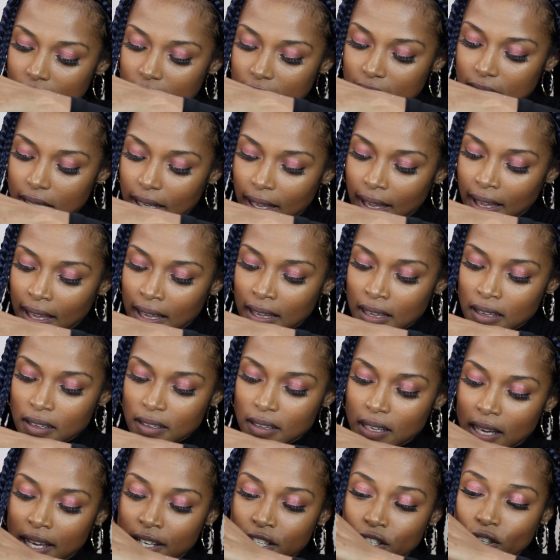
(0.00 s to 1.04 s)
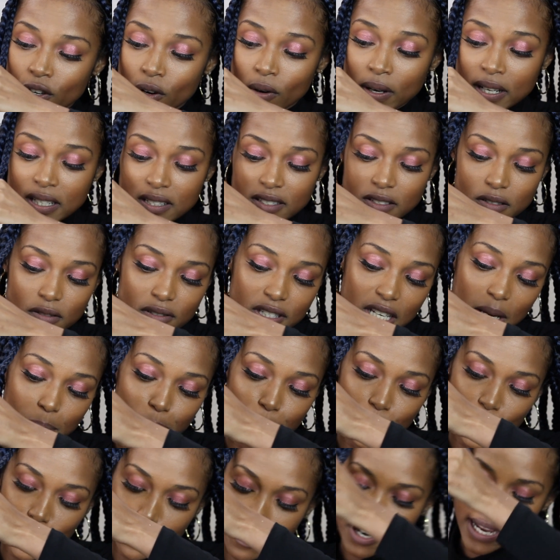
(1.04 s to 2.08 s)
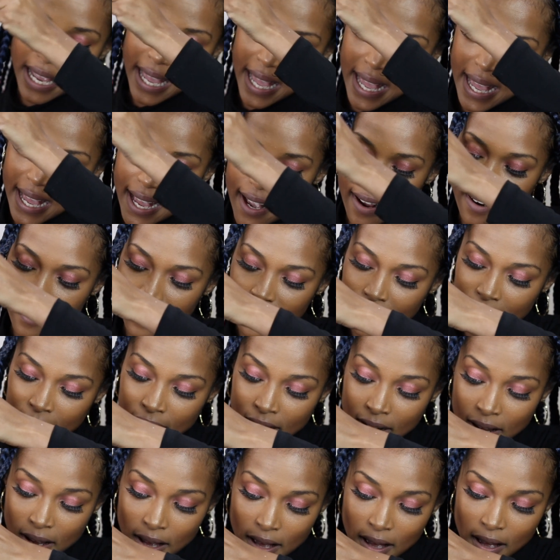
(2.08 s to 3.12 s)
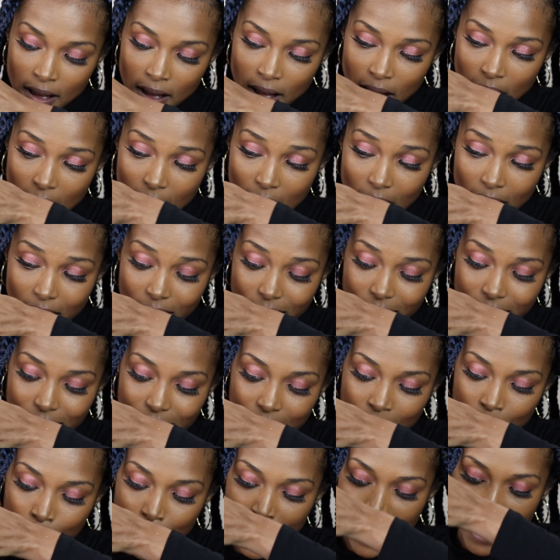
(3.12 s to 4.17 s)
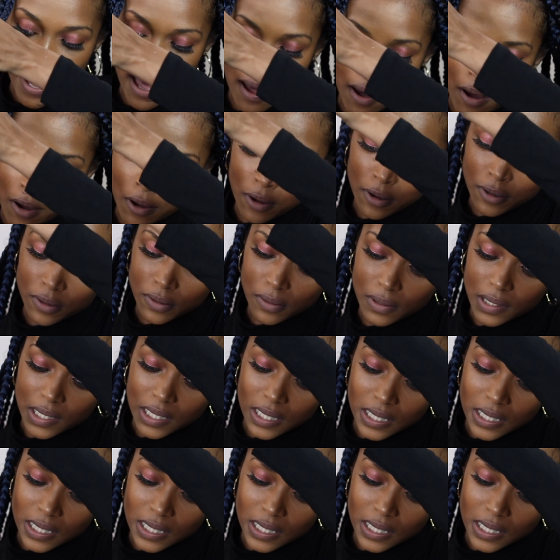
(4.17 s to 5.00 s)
Okay, and you're going to dip your hair about